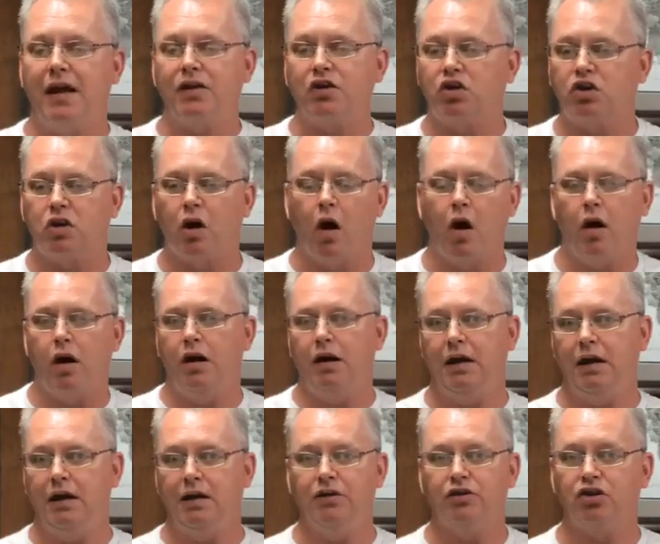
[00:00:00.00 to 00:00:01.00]
has
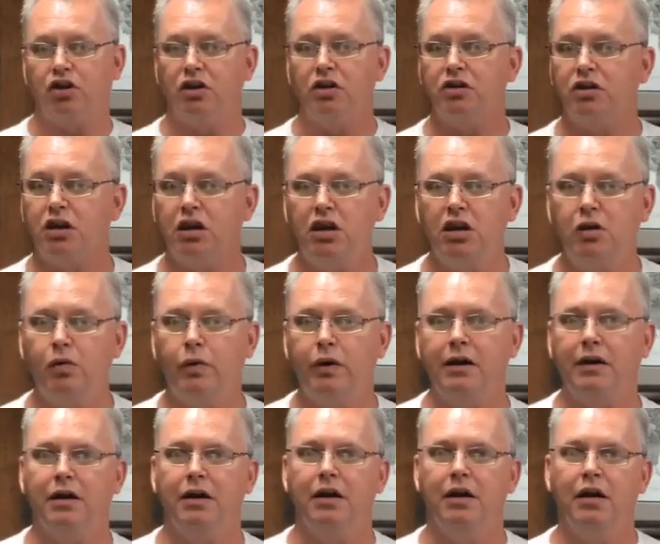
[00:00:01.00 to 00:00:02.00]
started and is
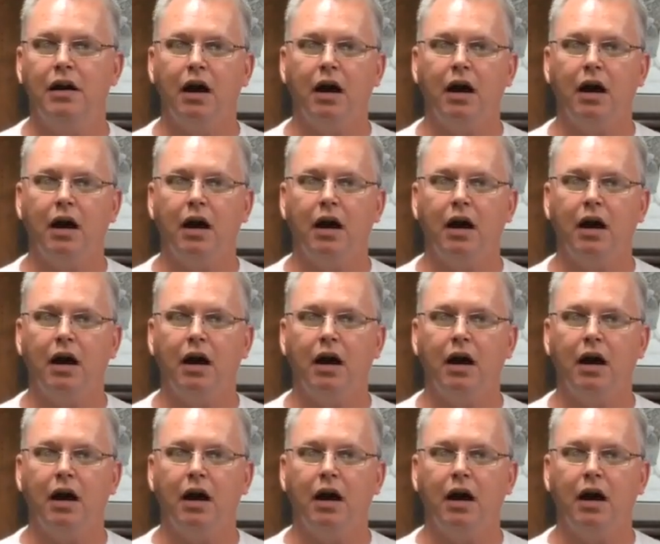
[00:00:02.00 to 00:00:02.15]
continuing,